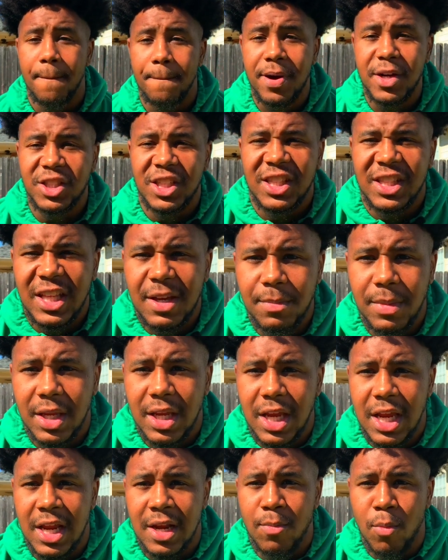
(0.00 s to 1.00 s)
pushing them
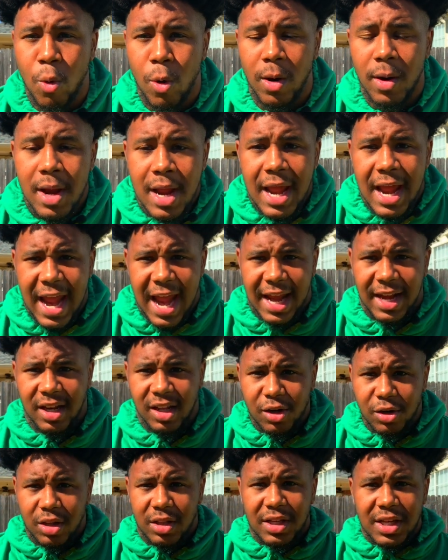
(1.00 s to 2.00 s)
in more, and
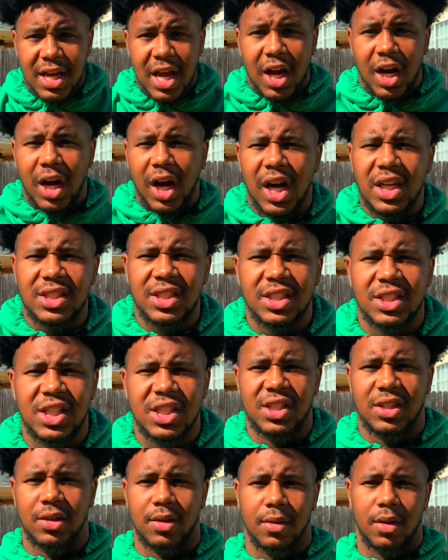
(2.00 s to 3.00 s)
literally causing
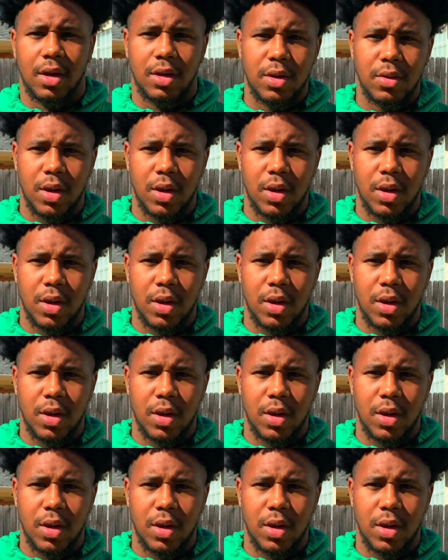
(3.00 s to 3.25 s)
just a,